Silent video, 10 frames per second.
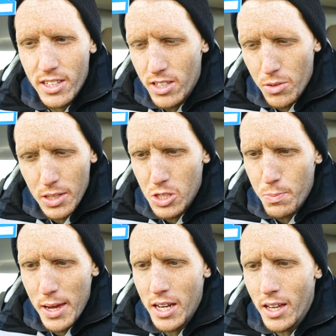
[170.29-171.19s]
You could
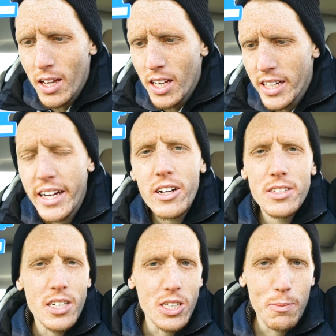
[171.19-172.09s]
spend
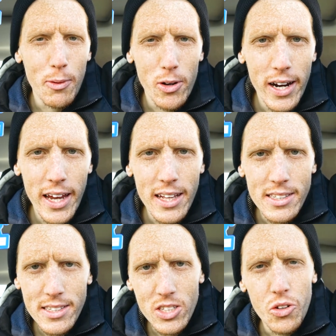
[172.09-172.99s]
years exploring it
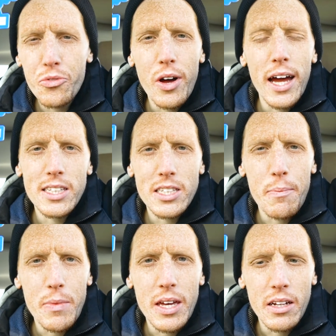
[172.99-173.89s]
and still find
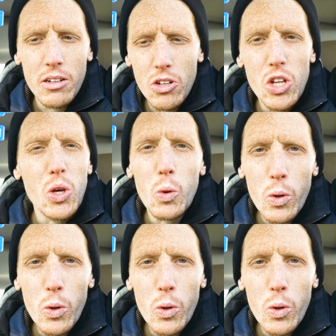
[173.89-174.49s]
something new.